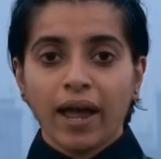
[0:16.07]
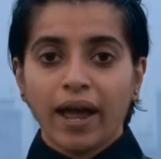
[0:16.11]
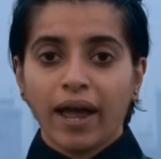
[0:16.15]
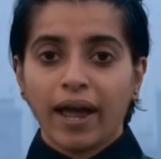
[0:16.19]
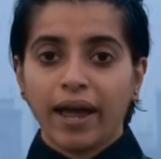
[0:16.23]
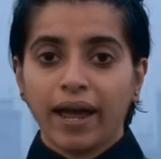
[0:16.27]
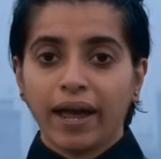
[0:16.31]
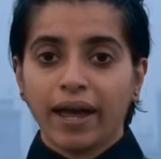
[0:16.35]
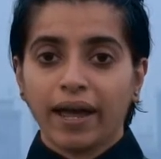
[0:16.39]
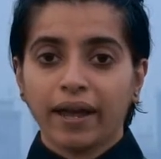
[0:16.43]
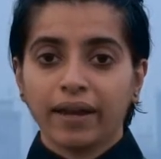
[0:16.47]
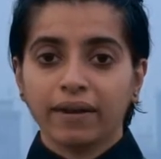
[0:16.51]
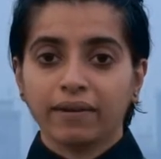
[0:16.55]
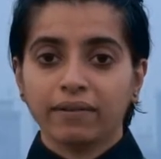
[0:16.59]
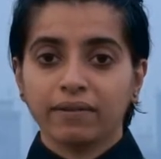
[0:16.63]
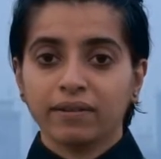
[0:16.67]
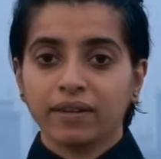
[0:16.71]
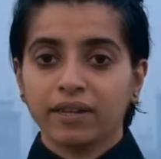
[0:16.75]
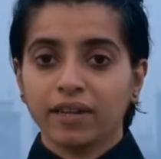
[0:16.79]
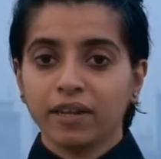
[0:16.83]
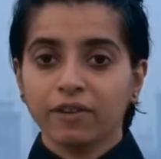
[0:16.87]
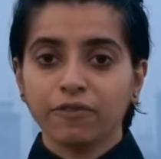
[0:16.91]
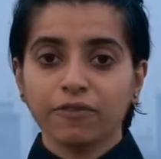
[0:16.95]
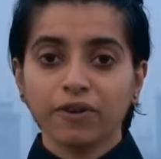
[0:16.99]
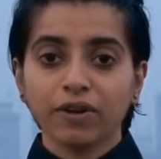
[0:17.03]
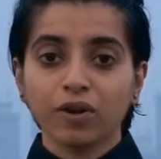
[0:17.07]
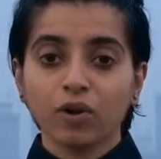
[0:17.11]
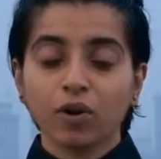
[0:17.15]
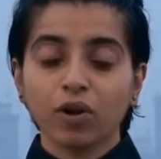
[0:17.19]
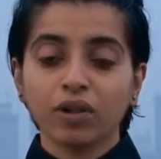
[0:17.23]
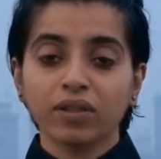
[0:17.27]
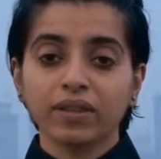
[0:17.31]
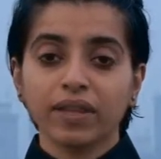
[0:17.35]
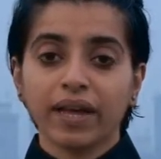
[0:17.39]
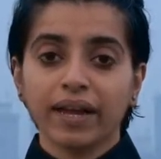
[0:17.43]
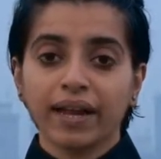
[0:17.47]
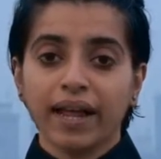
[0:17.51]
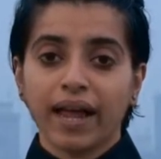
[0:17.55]
and if at
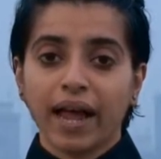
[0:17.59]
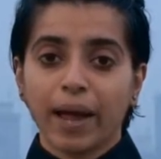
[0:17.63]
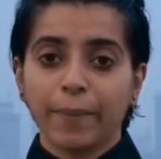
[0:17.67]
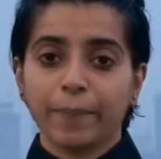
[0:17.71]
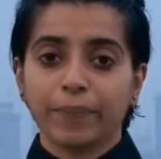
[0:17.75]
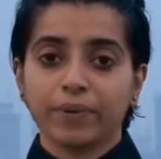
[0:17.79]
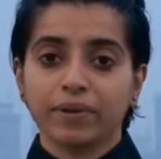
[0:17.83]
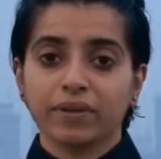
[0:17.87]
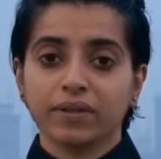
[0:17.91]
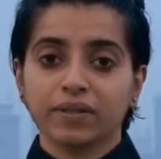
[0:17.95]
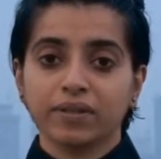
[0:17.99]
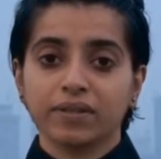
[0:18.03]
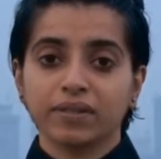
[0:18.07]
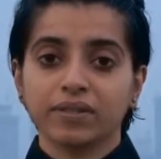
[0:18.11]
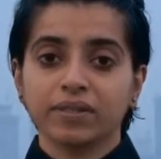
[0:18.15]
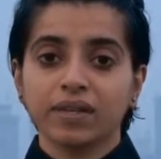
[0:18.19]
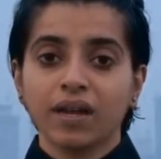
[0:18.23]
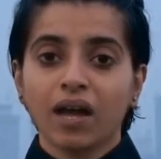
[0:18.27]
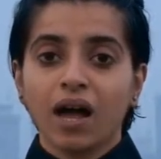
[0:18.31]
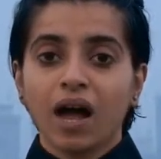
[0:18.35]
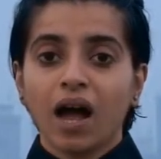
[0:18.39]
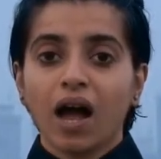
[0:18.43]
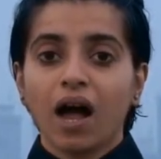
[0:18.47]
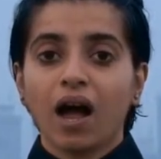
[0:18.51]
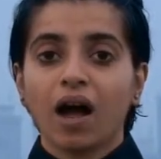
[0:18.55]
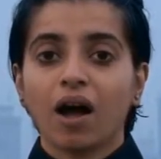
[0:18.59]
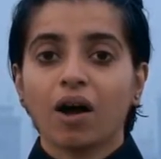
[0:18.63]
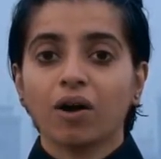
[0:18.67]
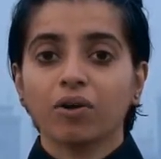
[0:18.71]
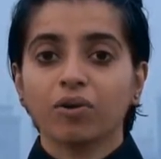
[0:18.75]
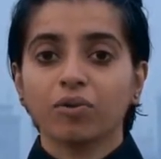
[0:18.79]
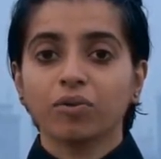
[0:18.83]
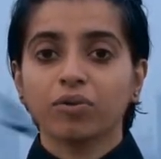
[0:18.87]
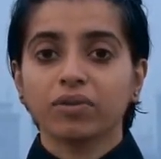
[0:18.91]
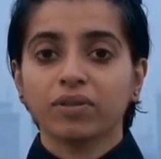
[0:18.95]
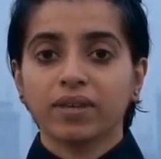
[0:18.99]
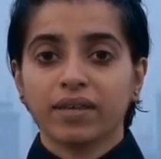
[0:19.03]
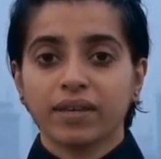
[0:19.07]
all that happens, how
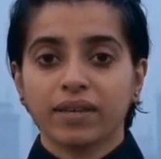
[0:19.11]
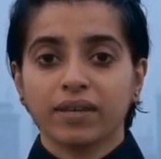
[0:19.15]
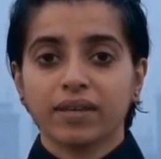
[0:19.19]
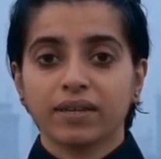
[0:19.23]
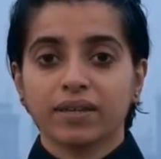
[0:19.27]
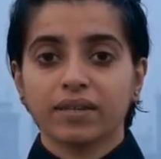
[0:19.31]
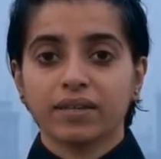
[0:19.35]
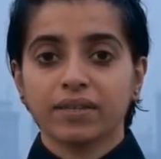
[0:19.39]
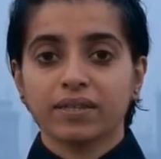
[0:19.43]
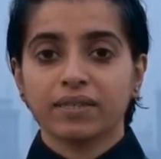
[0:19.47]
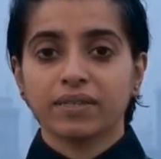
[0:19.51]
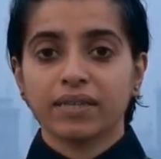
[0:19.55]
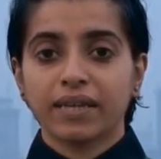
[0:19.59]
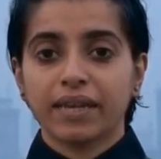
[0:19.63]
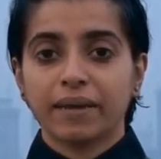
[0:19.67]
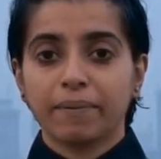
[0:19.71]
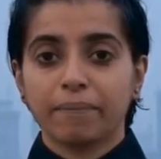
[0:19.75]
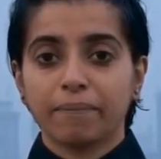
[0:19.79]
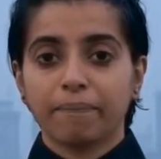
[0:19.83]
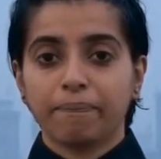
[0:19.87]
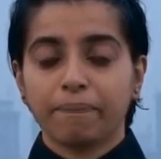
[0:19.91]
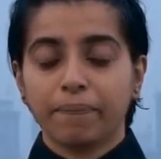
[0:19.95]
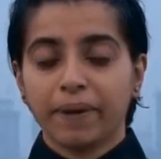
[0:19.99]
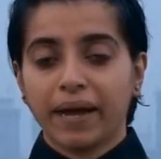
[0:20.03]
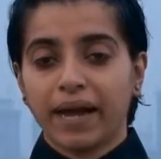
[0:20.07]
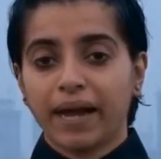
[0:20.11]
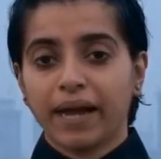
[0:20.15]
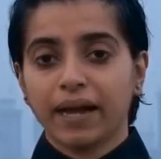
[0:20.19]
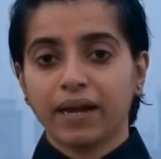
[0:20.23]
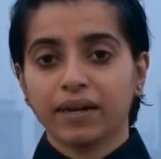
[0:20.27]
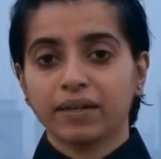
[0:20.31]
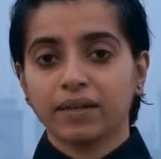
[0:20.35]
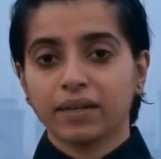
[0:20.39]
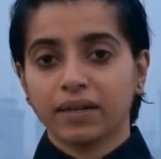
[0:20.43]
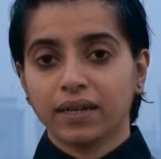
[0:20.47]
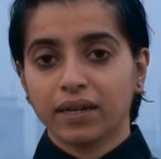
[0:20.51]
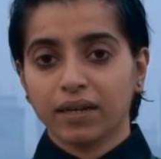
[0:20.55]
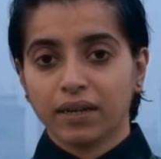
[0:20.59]
do things
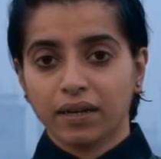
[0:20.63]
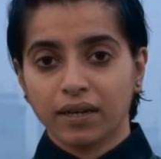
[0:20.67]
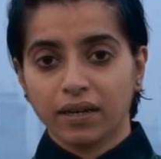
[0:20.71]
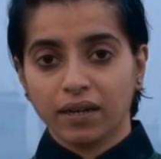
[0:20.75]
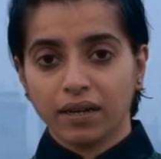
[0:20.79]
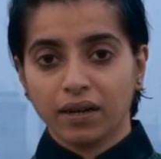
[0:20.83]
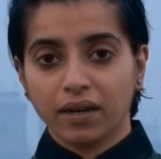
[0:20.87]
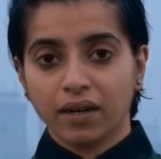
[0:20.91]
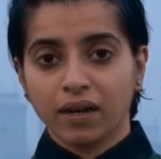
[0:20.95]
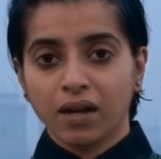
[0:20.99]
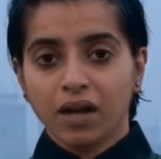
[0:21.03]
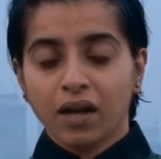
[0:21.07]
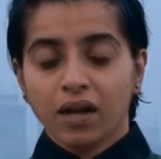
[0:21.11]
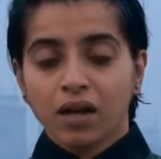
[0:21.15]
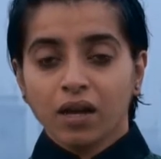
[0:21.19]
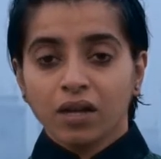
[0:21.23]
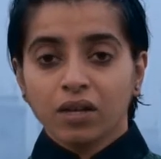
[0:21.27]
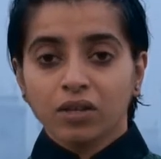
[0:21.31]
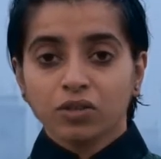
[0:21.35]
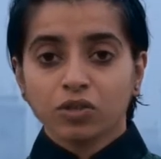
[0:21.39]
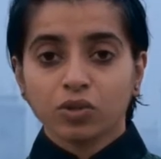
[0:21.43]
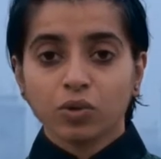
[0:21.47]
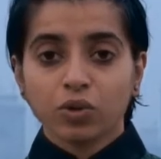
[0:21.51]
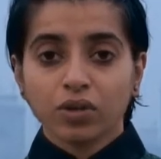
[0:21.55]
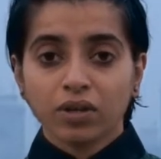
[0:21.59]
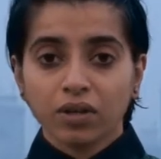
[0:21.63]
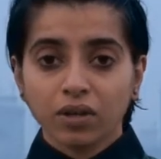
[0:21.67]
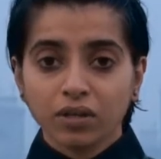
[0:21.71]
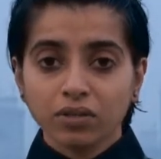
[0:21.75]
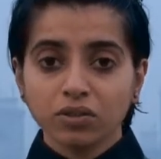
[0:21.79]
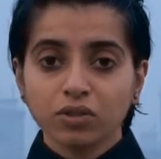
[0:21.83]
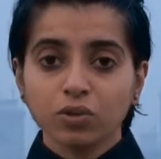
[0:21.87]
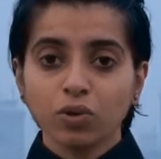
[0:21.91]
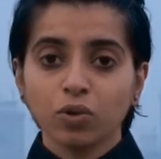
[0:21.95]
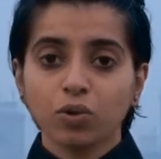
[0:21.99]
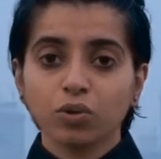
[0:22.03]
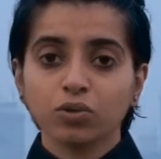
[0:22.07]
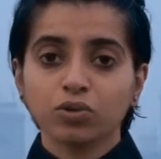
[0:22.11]
impact India? So here's
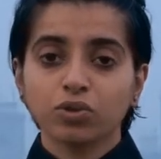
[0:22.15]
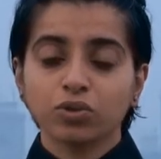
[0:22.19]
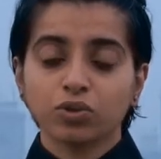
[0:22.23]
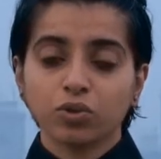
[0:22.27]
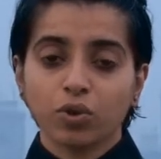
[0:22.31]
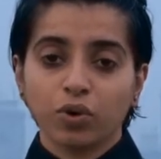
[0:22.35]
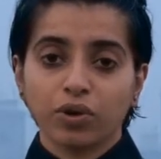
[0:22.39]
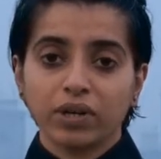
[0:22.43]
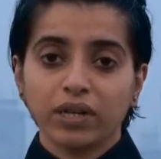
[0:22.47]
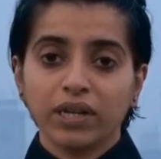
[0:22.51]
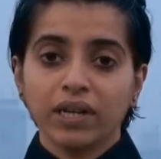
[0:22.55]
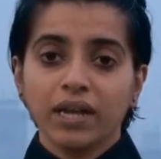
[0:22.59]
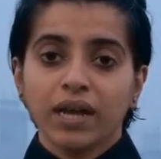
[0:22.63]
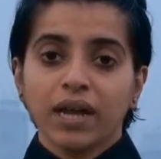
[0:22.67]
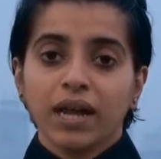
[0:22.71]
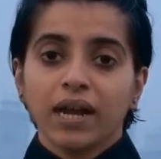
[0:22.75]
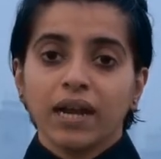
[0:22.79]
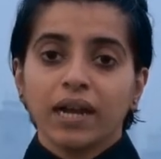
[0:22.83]
the whole story.